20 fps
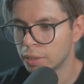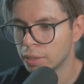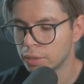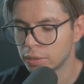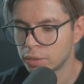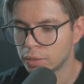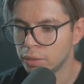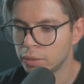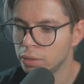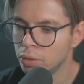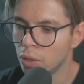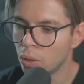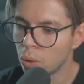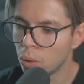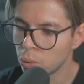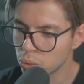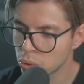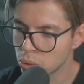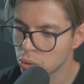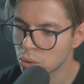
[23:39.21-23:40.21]
the
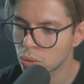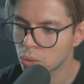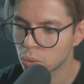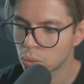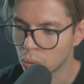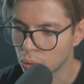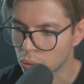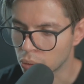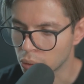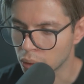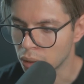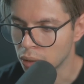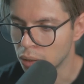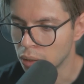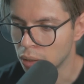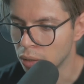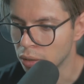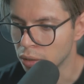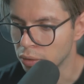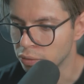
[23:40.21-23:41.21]
whole
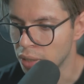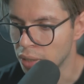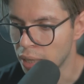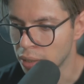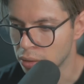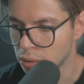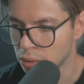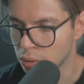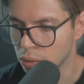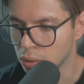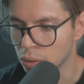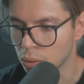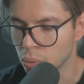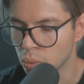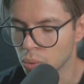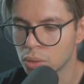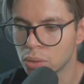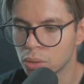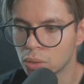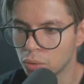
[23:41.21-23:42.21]
story of that song
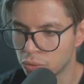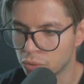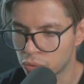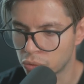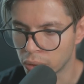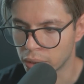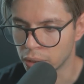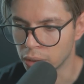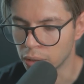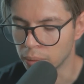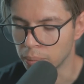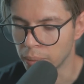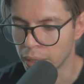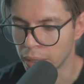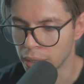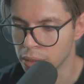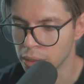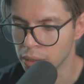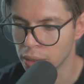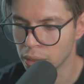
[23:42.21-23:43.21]
was so freaking
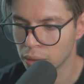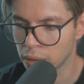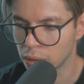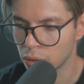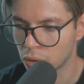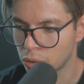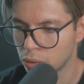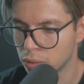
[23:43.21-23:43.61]
amazing.